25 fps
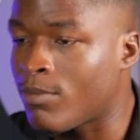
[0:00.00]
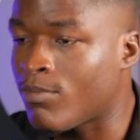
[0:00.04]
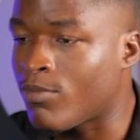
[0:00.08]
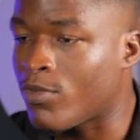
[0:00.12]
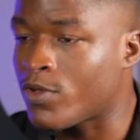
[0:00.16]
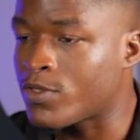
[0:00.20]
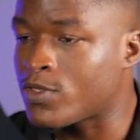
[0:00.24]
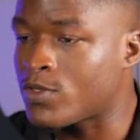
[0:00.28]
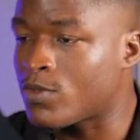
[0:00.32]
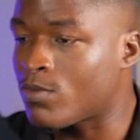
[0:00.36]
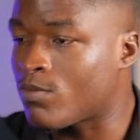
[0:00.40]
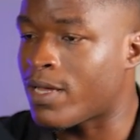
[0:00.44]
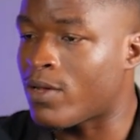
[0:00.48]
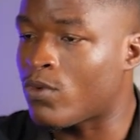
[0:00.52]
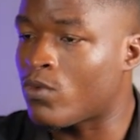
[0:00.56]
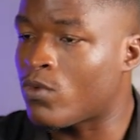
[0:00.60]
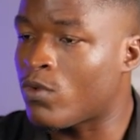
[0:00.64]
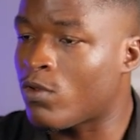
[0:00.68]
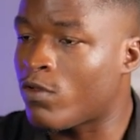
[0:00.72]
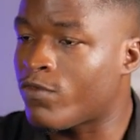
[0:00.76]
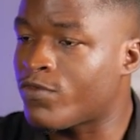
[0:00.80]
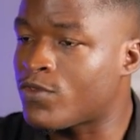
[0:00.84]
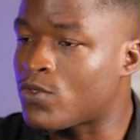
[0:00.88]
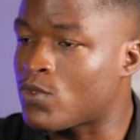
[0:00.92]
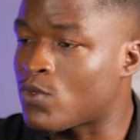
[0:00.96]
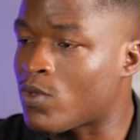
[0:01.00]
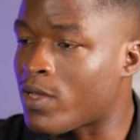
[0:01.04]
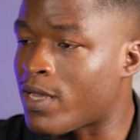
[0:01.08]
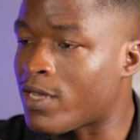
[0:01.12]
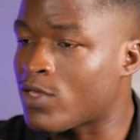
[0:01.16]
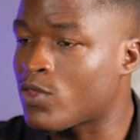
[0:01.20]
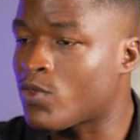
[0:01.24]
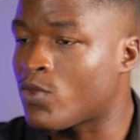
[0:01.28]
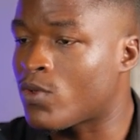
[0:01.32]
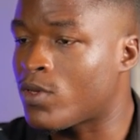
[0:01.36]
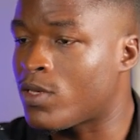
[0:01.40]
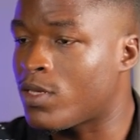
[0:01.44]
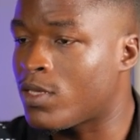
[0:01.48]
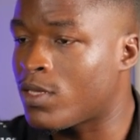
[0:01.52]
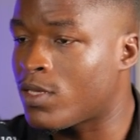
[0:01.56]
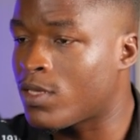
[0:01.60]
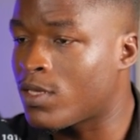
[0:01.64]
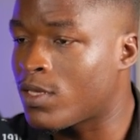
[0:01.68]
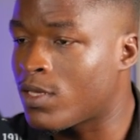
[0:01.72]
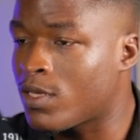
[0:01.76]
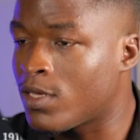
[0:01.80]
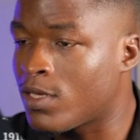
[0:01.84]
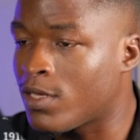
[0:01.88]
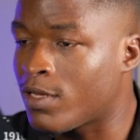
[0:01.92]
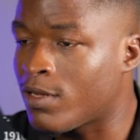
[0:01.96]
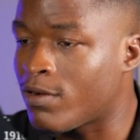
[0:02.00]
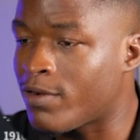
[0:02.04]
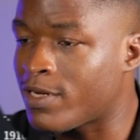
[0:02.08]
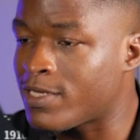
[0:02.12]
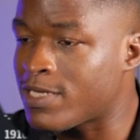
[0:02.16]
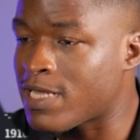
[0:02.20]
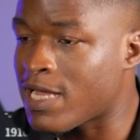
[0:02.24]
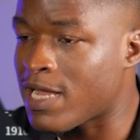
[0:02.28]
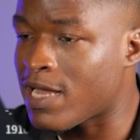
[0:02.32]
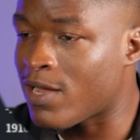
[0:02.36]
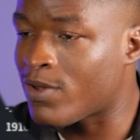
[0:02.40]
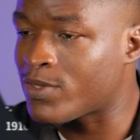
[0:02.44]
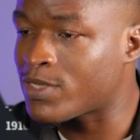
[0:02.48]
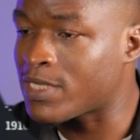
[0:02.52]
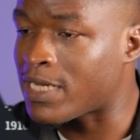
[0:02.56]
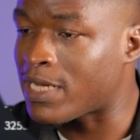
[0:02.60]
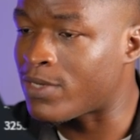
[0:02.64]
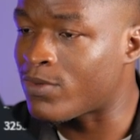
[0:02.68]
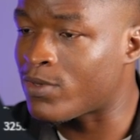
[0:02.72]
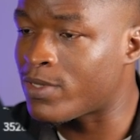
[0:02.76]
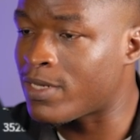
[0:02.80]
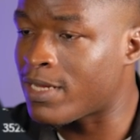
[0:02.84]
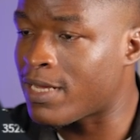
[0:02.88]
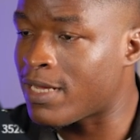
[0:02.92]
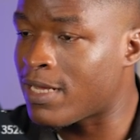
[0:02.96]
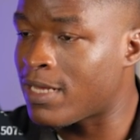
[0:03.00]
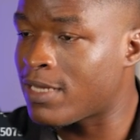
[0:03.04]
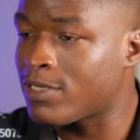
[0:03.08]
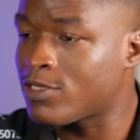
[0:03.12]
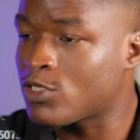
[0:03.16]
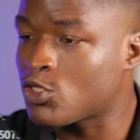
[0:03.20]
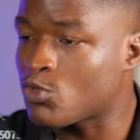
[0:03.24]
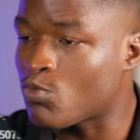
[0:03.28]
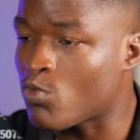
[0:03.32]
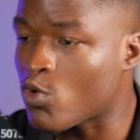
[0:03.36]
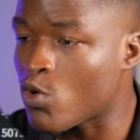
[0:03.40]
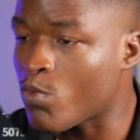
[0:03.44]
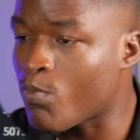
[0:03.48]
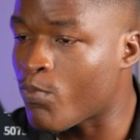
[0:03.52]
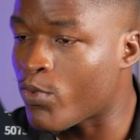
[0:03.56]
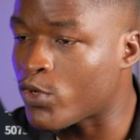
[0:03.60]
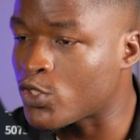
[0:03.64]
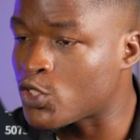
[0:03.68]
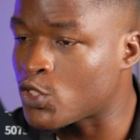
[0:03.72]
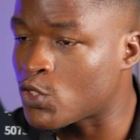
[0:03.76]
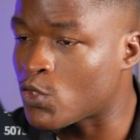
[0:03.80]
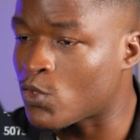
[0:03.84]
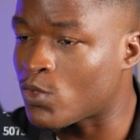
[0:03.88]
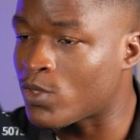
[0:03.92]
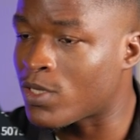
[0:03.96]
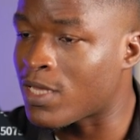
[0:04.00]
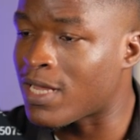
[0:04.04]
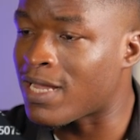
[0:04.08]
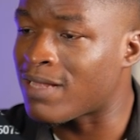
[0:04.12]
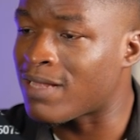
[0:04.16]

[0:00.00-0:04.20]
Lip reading: But I would love to actually render out another small portion,